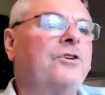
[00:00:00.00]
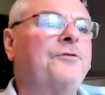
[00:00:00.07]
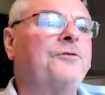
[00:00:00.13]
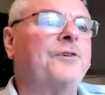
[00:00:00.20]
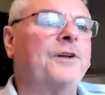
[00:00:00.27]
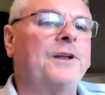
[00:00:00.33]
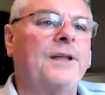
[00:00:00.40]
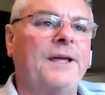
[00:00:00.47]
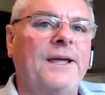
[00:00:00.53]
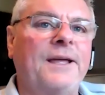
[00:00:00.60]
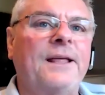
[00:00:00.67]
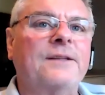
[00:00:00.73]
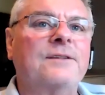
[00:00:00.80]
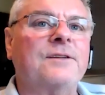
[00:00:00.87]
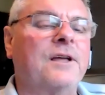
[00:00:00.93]
do for today.
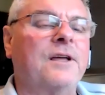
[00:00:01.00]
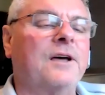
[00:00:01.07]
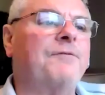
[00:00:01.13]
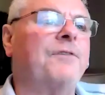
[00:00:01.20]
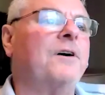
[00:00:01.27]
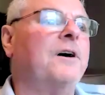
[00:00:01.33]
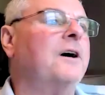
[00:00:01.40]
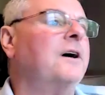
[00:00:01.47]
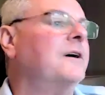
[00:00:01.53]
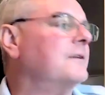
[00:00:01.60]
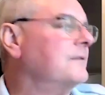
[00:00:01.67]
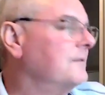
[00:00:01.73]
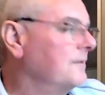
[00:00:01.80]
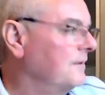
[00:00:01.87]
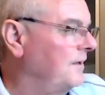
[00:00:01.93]
That's enough
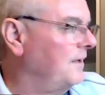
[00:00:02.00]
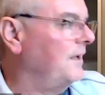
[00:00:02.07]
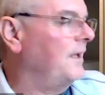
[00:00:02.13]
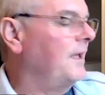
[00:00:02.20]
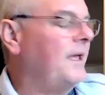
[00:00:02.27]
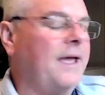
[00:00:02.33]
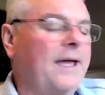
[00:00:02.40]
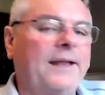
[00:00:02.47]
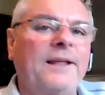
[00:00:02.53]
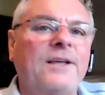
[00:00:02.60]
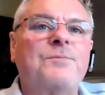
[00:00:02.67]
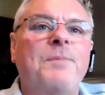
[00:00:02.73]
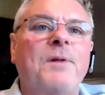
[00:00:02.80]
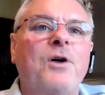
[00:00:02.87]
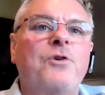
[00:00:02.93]
head
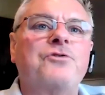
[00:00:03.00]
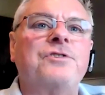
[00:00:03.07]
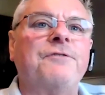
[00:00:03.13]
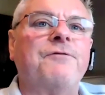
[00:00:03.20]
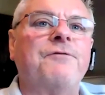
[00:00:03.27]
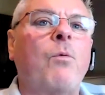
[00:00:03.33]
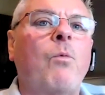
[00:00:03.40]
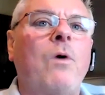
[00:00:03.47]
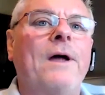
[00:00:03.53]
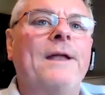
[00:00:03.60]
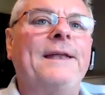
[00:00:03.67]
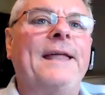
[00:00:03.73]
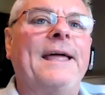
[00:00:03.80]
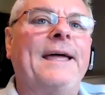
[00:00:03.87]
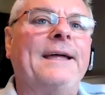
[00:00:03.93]
explosion for
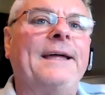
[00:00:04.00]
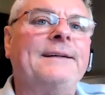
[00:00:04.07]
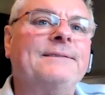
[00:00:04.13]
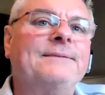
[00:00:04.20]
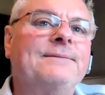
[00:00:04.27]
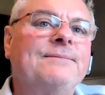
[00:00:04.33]
one day.